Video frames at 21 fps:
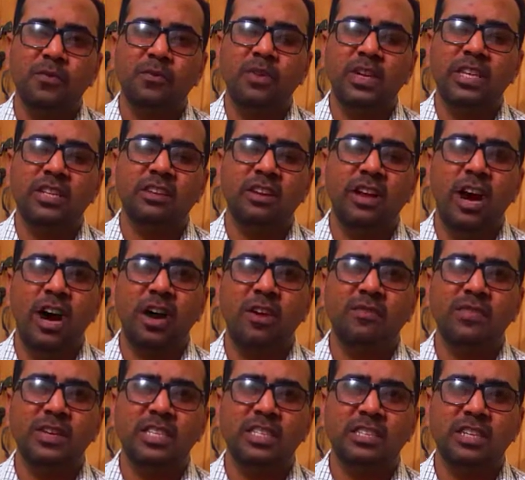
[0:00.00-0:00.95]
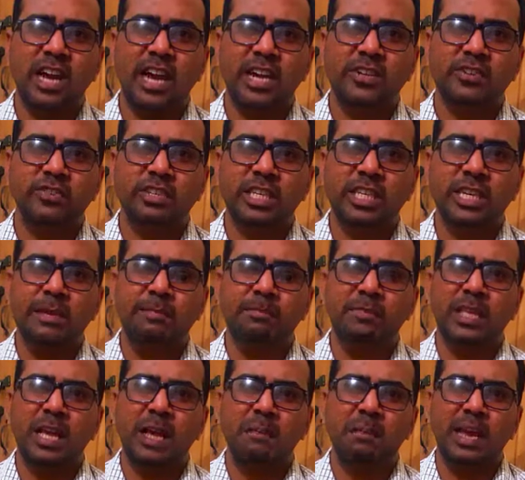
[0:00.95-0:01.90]
We always try to keep
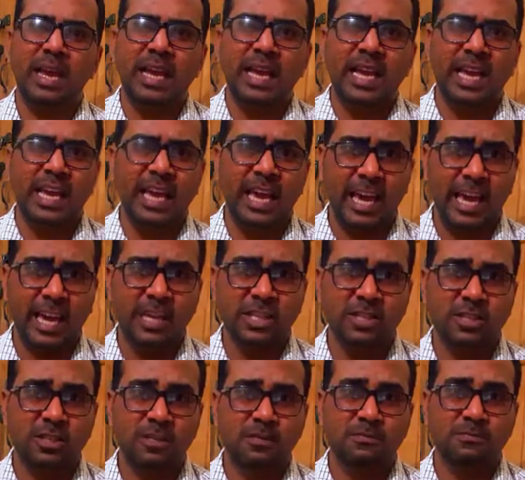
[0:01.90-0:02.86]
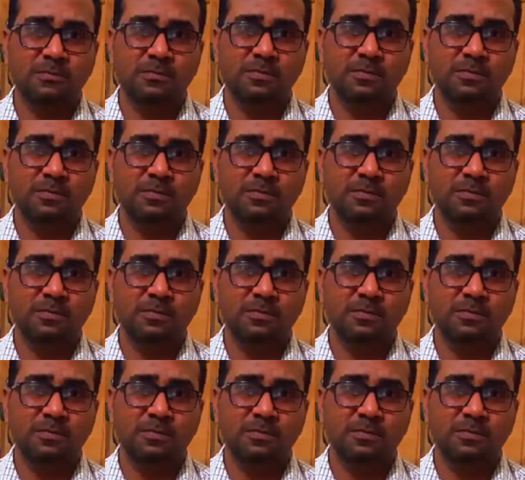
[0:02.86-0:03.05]
them in a cage.